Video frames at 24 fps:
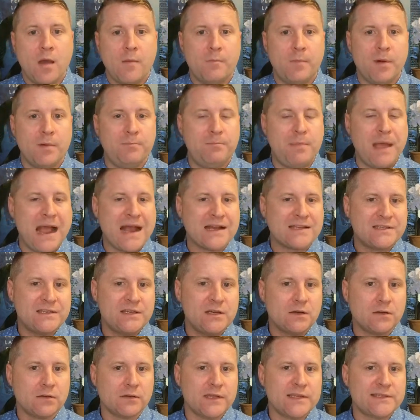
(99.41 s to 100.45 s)
But back to
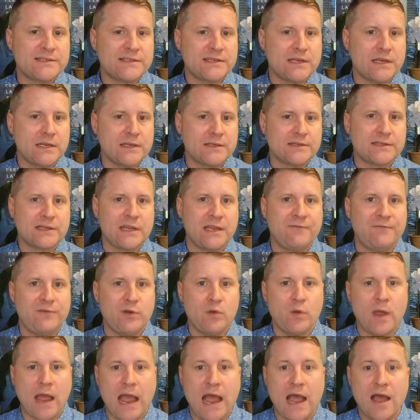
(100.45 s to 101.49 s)
your listings, if
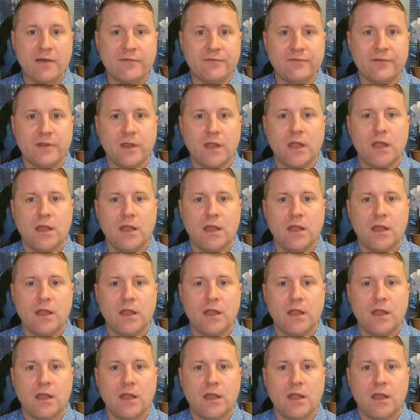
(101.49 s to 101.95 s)
you have,